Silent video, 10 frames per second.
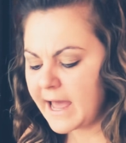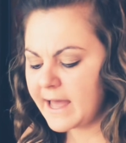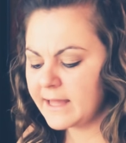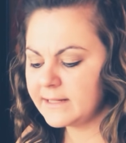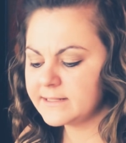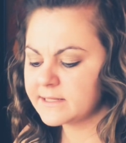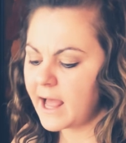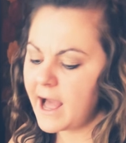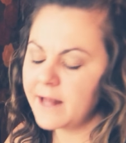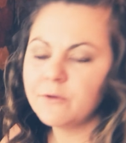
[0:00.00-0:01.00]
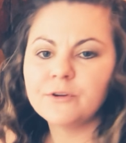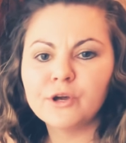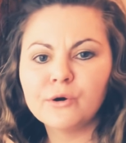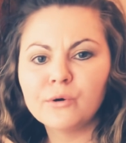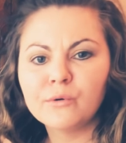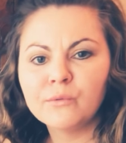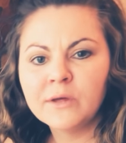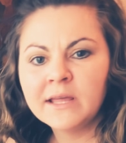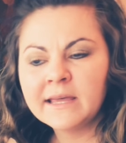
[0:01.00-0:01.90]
and I don't know